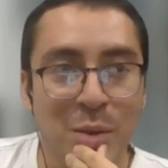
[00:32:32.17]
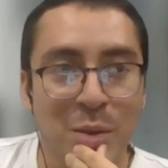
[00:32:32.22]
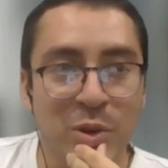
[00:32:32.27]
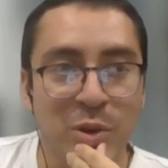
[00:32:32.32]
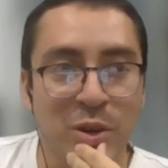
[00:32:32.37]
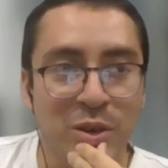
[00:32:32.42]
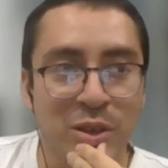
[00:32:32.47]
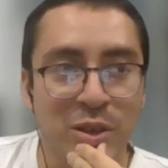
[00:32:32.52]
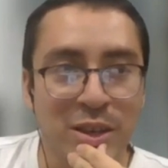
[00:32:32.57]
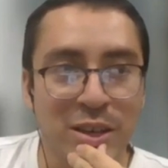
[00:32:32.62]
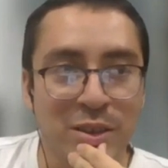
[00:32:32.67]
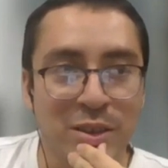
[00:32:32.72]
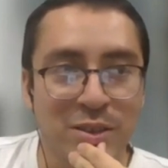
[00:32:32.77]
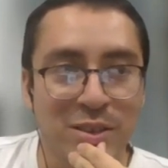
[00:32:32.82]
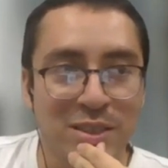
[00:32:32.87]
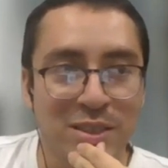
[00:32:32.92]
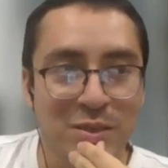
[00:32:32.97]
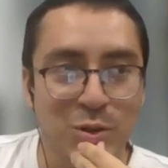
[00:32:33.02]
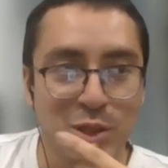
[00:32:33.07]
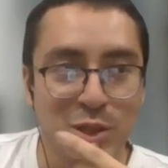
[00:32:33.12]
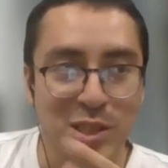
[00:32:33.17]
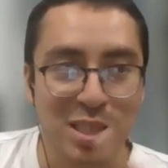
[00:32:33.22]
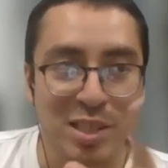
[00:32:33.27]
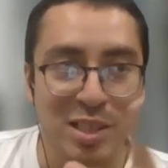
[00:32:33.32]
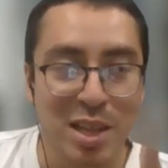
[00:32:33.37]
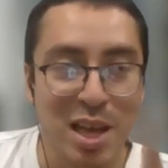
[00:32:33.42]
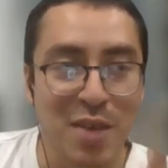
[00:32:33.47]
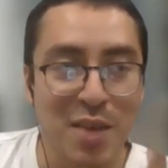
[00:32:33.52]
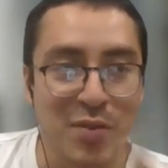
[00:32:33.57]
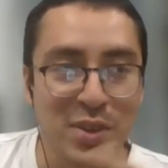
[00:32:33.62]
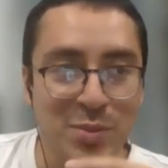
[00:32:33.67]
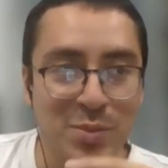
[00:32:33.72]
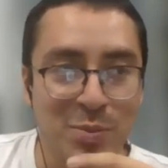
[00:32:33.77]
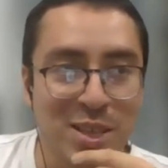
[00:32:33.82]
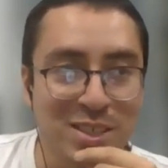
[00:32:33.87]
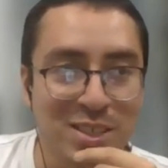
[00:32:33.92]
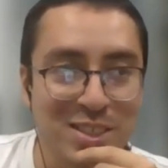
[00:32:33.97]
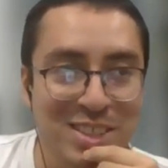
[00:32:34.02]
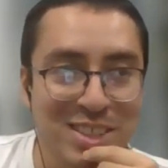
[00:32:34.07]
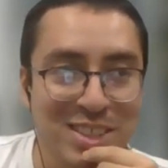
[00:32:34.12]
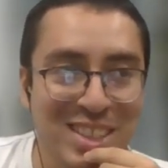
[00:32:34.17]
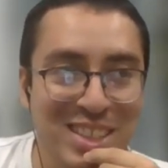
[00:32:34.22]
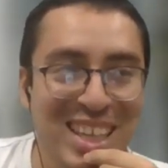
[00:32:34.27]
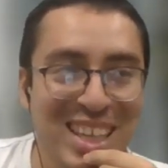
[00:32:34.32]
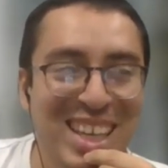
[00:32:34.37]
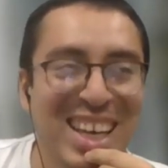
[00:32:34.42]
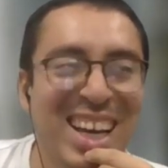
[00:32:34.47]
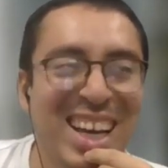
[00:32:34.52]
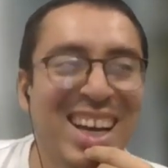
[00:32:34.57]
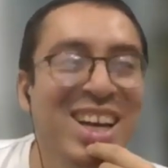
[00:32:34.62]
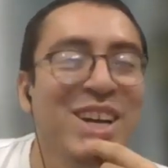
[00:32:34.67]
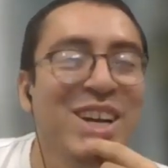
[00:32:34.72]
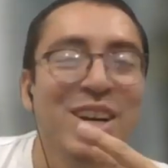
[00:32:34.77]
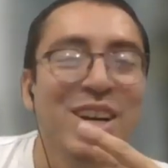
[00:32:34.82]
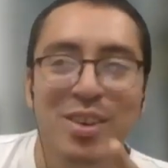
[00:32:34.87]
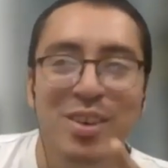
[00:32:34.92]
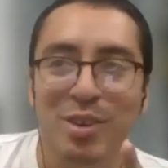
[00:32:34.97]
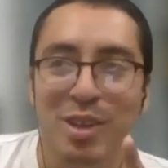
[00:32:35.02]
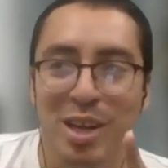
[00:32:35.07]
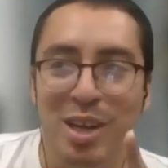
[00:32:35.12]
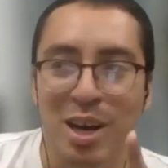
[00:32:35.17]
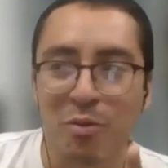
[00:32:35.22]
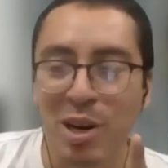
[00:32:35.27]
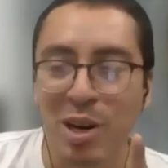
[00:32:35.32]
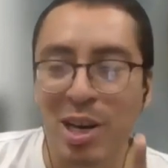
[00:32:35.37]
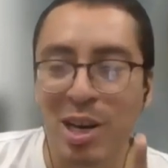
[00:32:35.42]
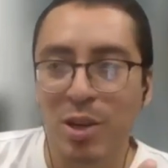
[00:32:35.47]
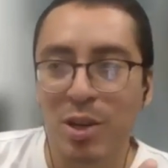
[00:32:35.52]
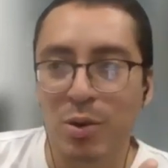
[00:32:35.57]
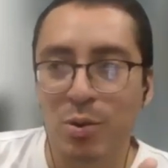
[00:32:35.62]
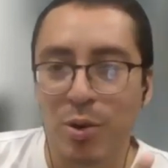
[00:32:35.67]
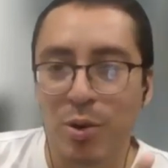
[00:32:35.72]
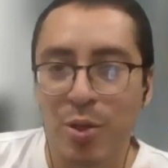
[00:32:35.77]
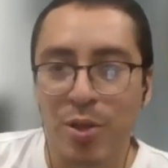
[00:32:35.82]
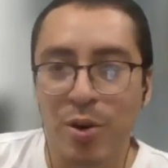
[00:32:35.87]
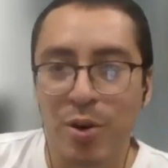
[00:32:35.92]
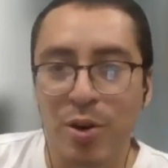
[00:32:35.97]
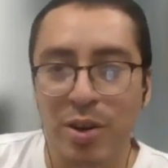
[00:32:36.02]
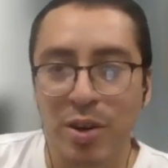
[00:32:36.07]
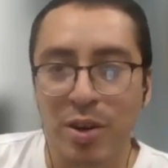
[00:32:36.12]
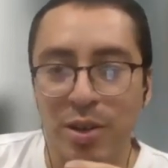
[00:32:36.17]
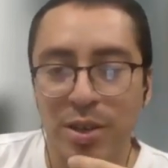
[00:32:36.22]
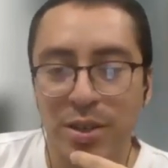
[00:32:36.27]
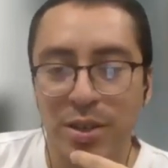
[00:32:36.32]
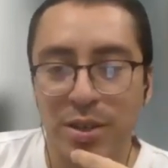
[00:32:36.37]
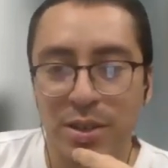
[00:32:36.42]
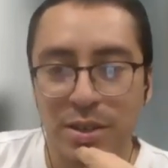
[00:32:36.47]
topic right now, which is life expectancy. Wait, right now you are 30, right?